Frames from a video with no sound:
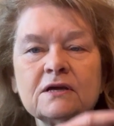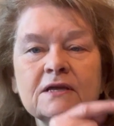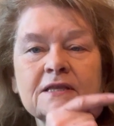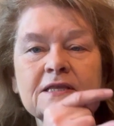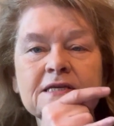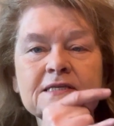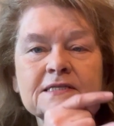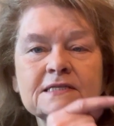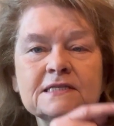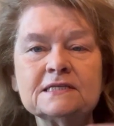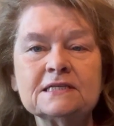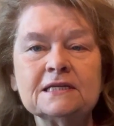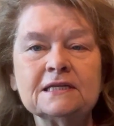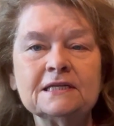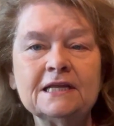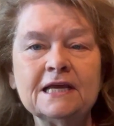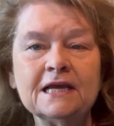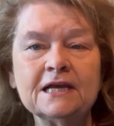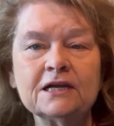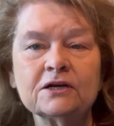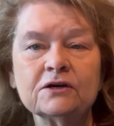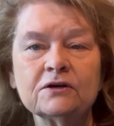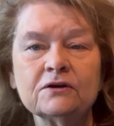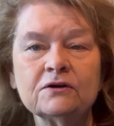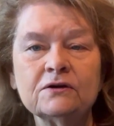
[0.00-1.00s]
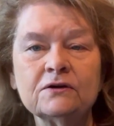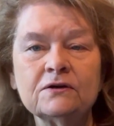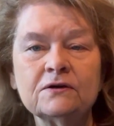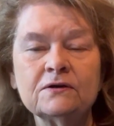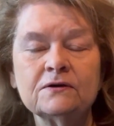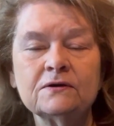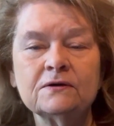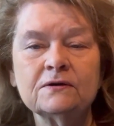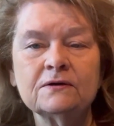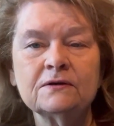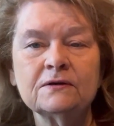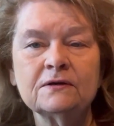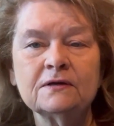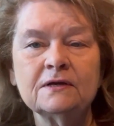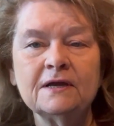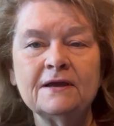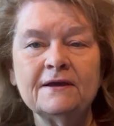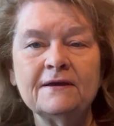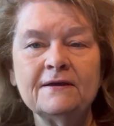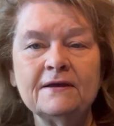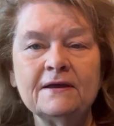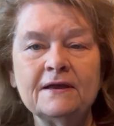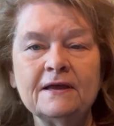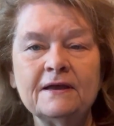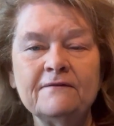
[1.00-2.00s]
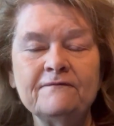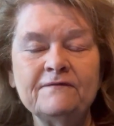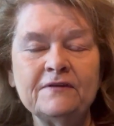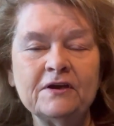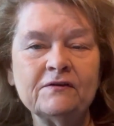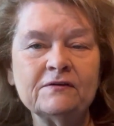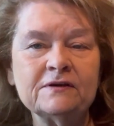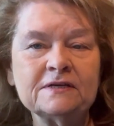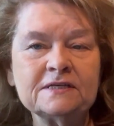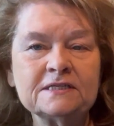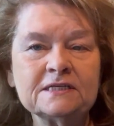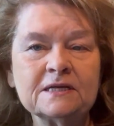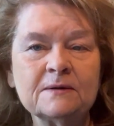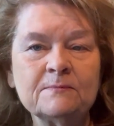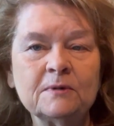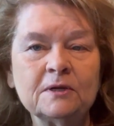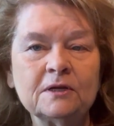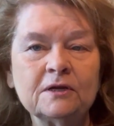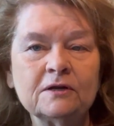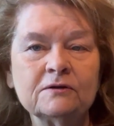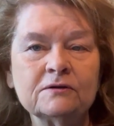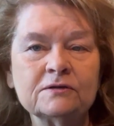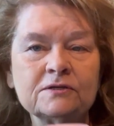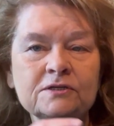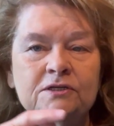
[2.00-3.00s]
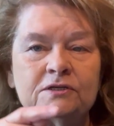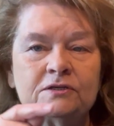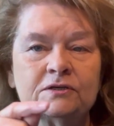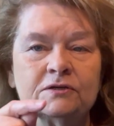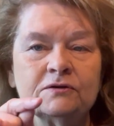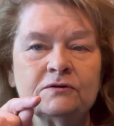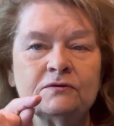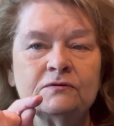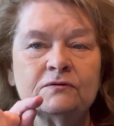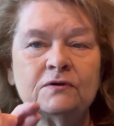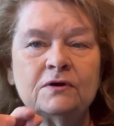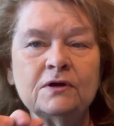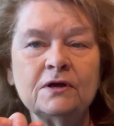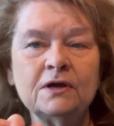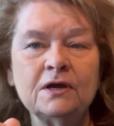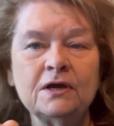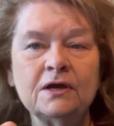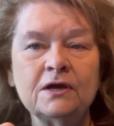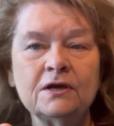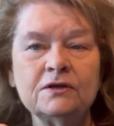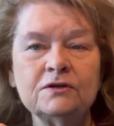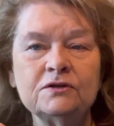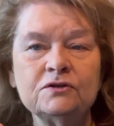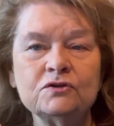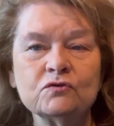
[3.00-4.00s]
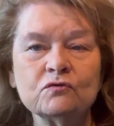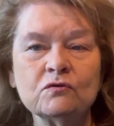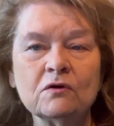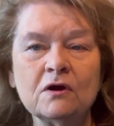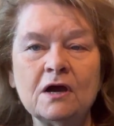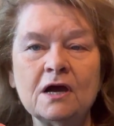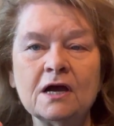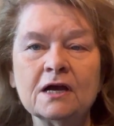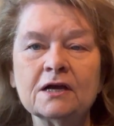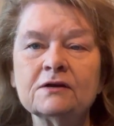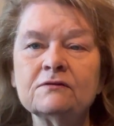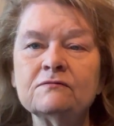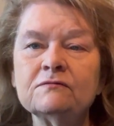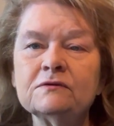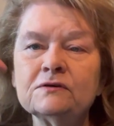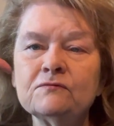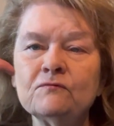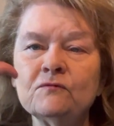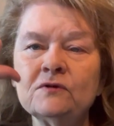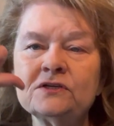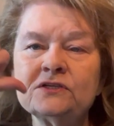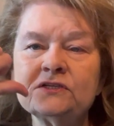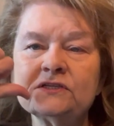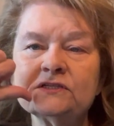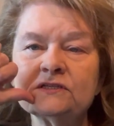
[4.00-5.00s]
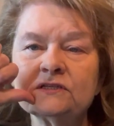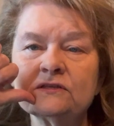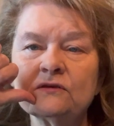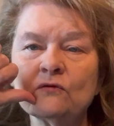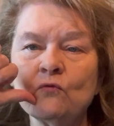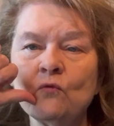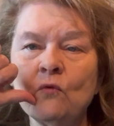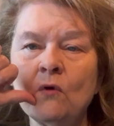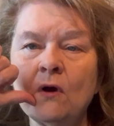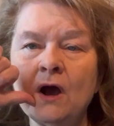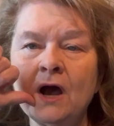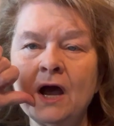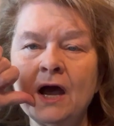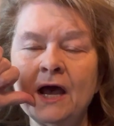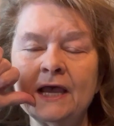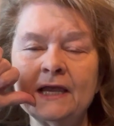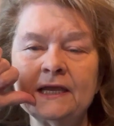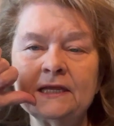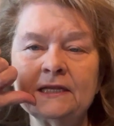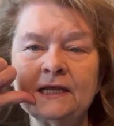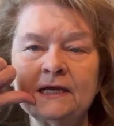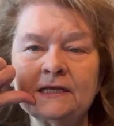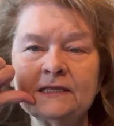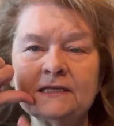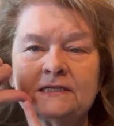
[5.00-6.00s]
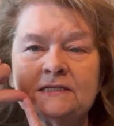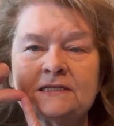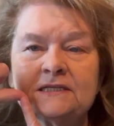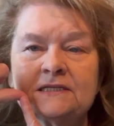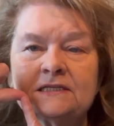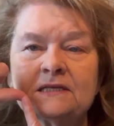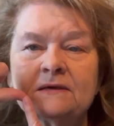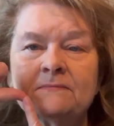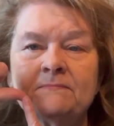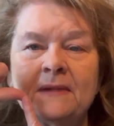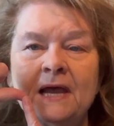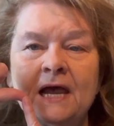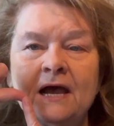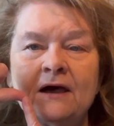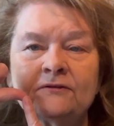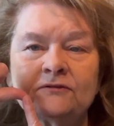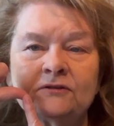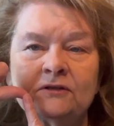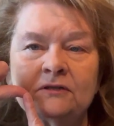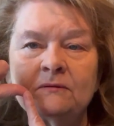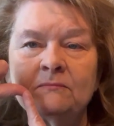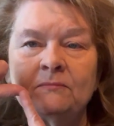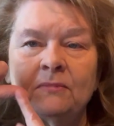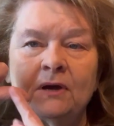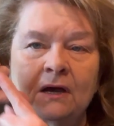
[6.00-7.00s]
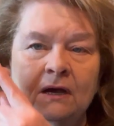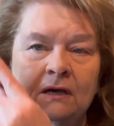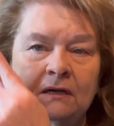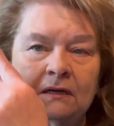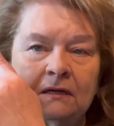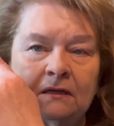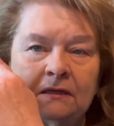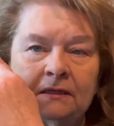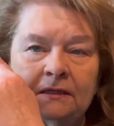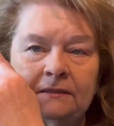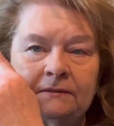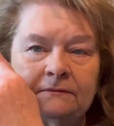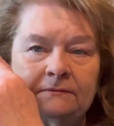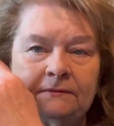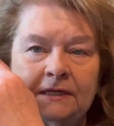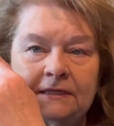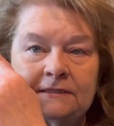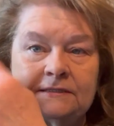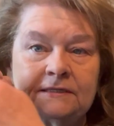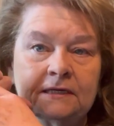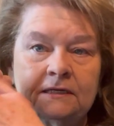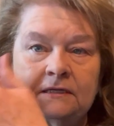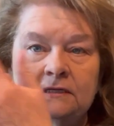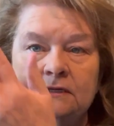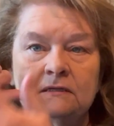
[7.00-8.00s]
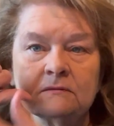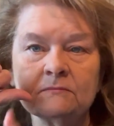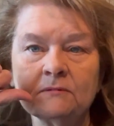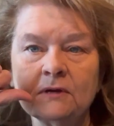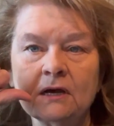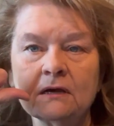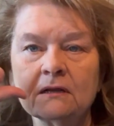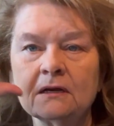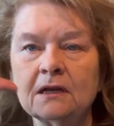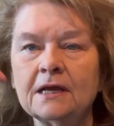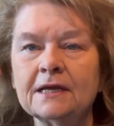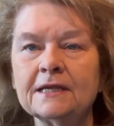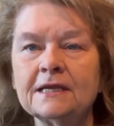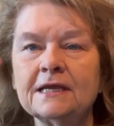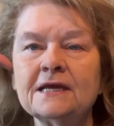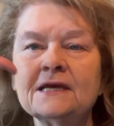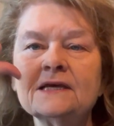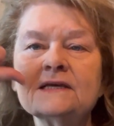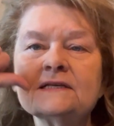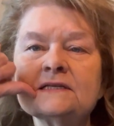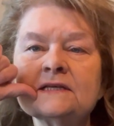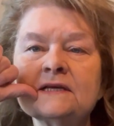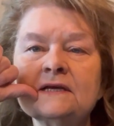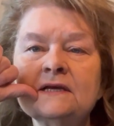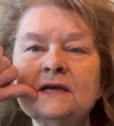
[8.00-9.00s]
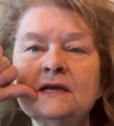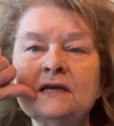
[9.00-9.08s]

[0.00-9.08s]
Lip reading: This is liquor, very similar to drunk, which is the Y. Like this is the mouth of the bottle and that's the end of the bottle, I guess.